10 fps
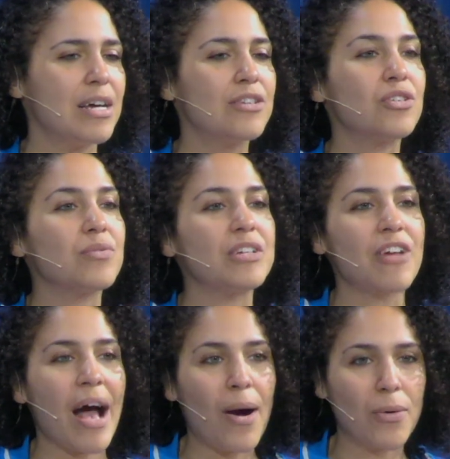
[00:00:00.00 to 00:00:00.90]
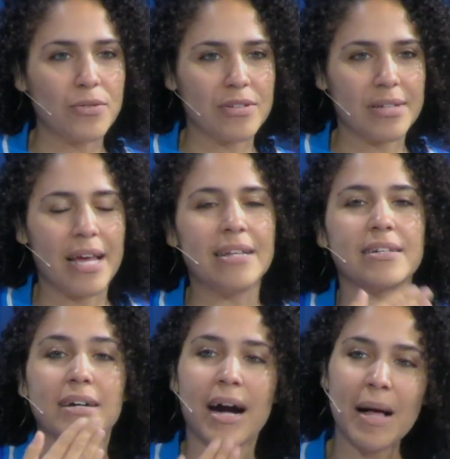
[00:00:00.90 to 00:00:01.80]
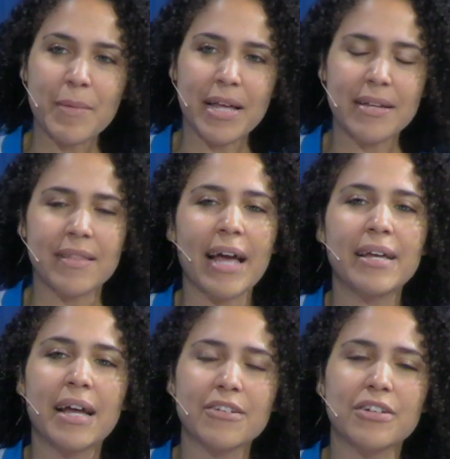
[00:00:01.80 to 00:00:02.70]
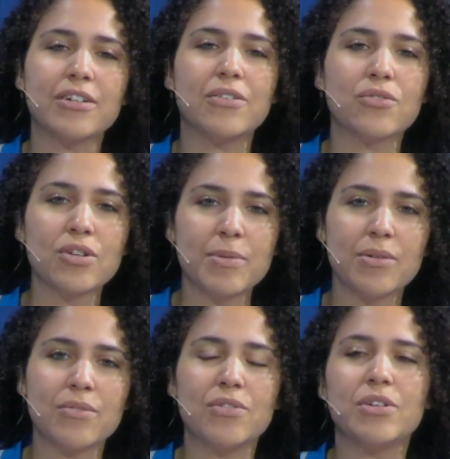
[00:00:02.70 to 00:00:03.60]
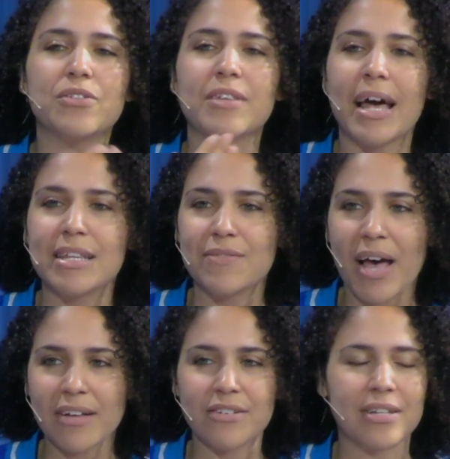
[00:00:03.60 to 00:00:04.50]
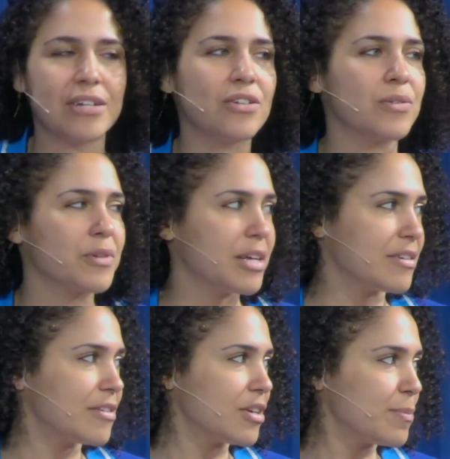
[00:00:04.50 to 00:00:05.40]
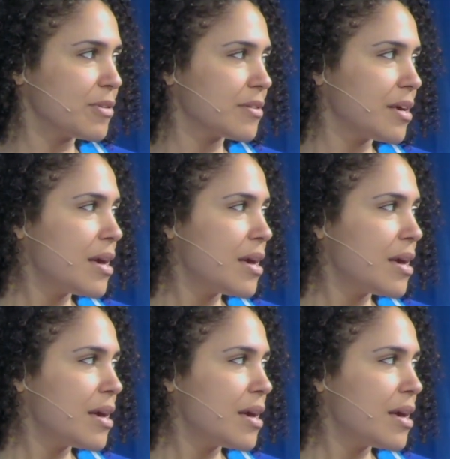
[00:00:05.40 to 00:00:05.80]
to reach out and to comment, that can actually contribute to your satisfaction in your relationships.